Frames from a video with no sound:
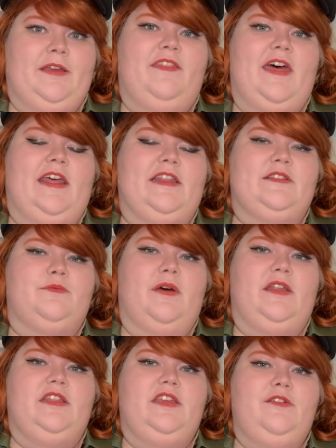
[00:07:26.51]
And that is
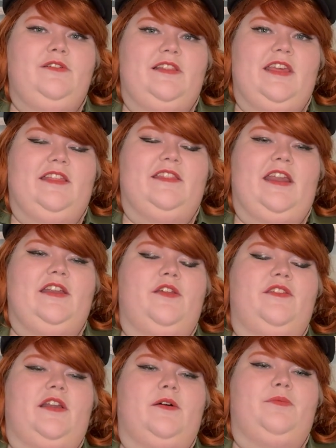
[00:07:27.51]
one huge thing that I know
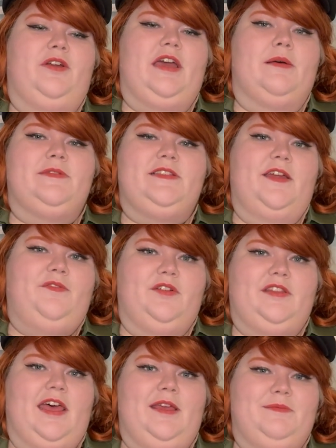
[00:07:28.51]
that I'll bring up several
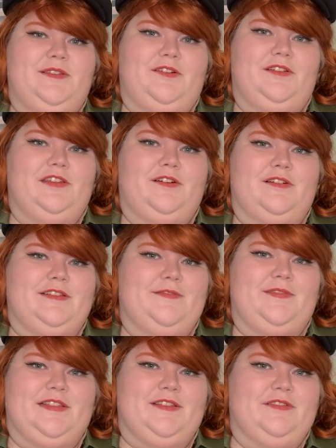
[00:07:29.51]
times during the course of
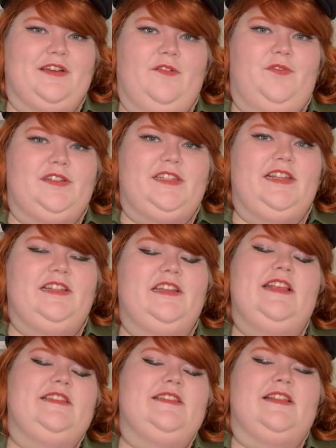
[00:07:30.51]
this whole conversation
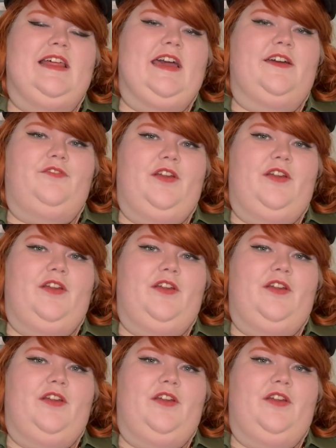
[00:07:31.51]
is the lack of